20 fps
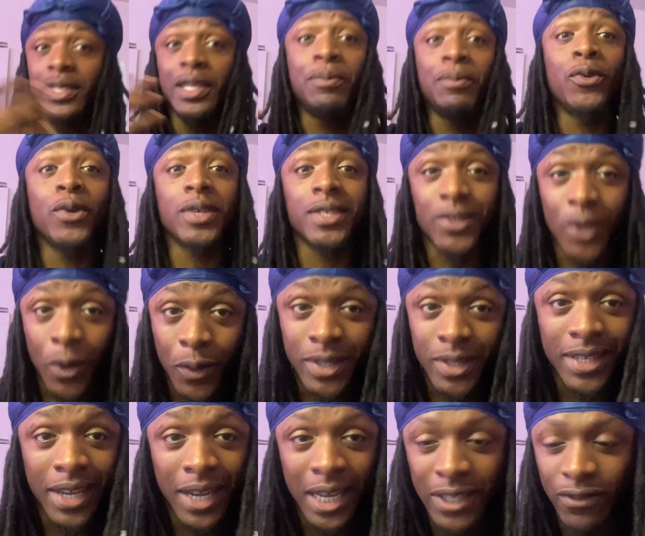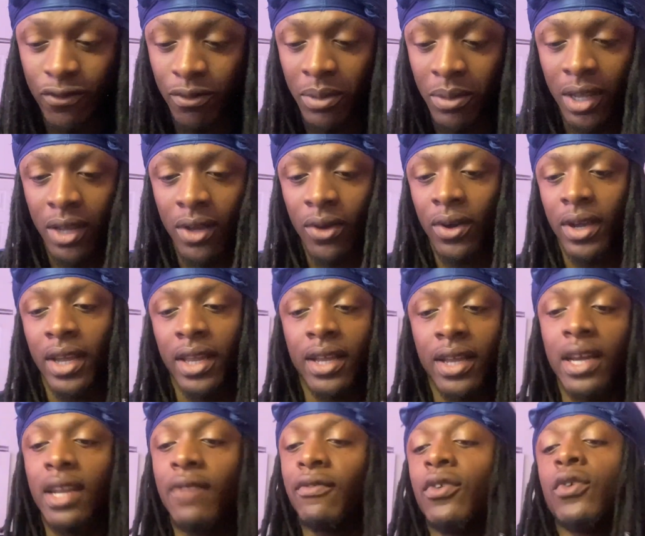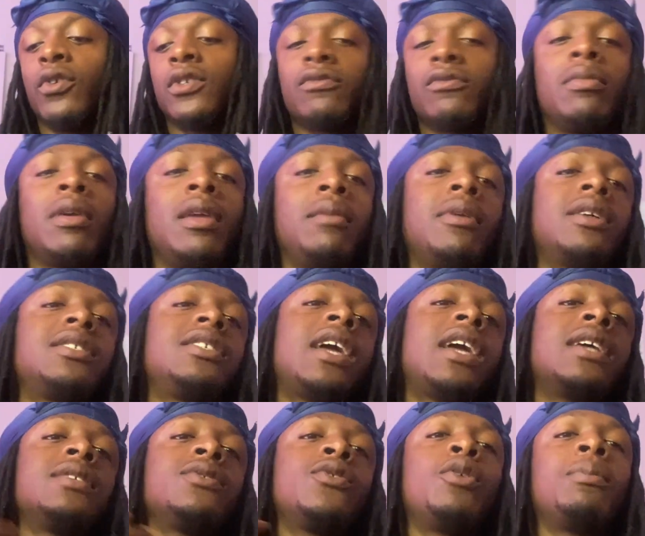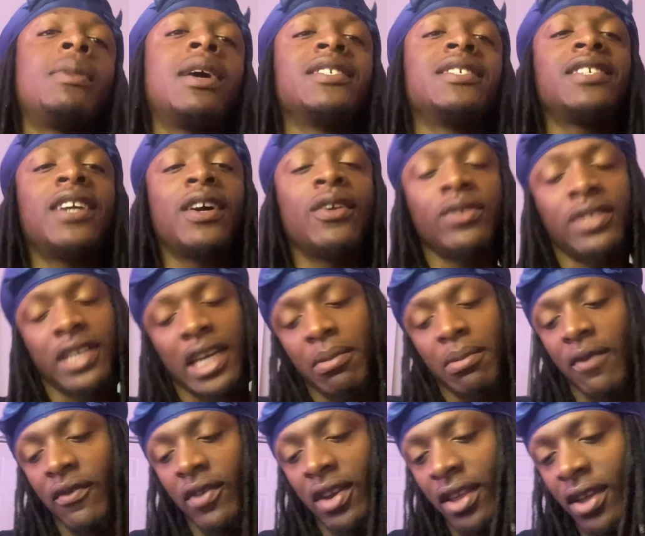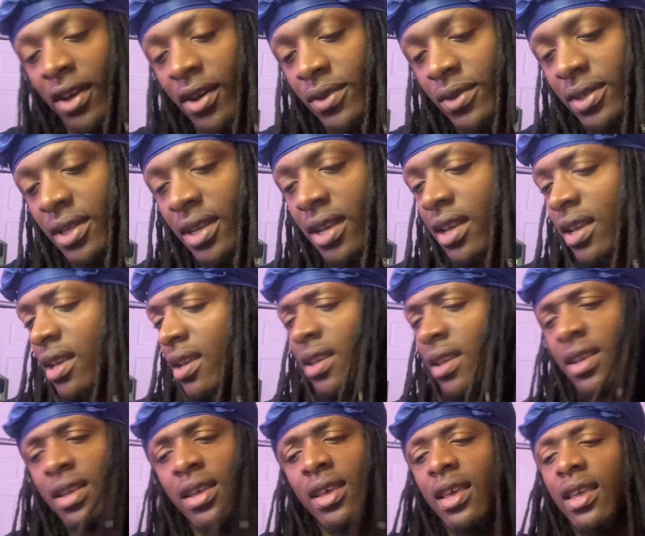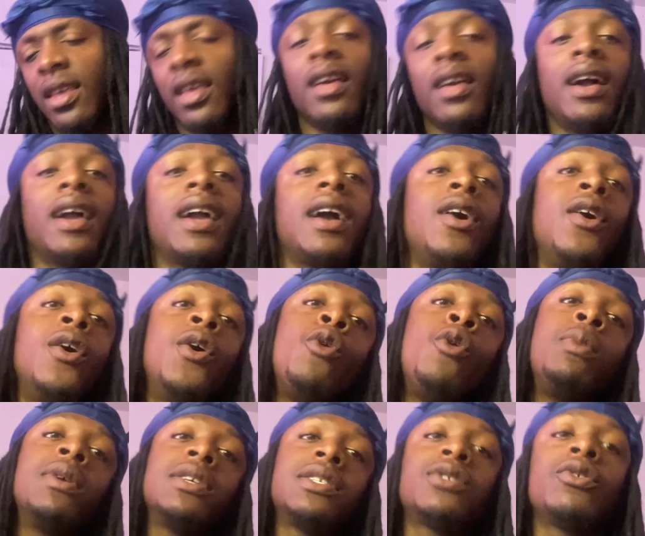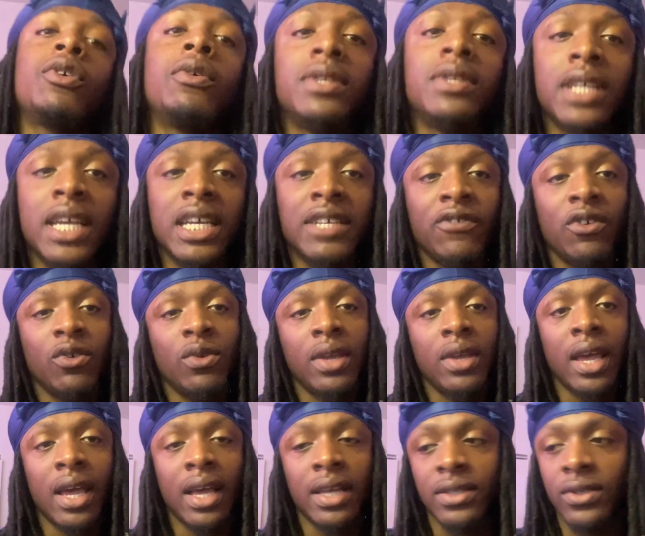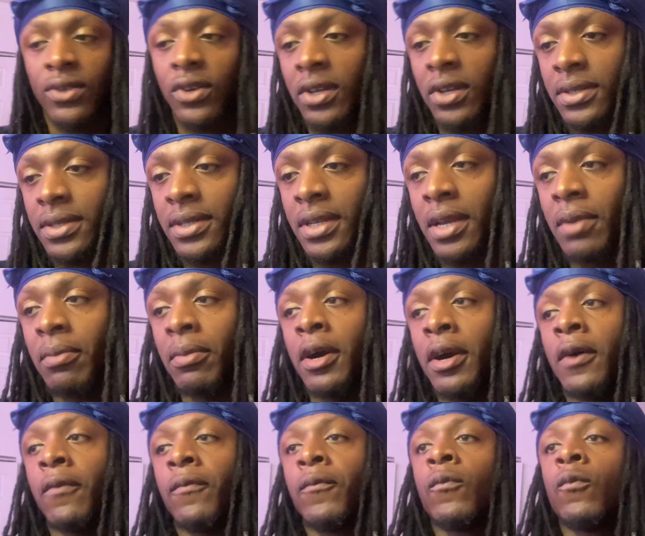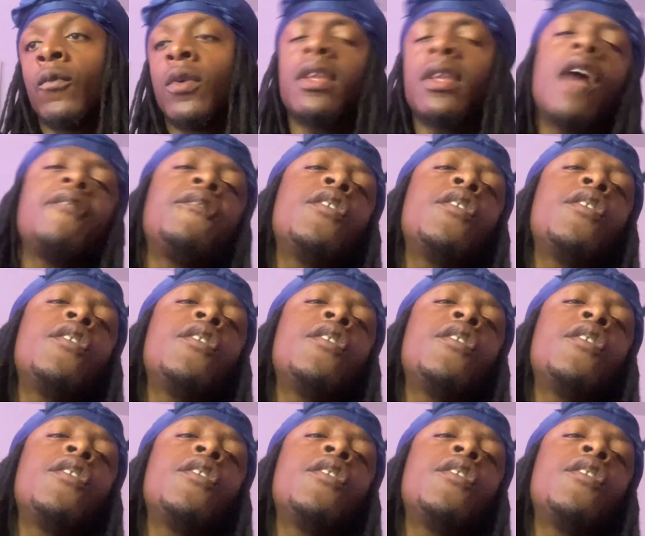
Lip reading: see more story times for me or in the other videos for me, make sure you guys go on my channel and check my videos. Yeah, I got a whole bunch of story times for you guys, you know what I'm saying? But without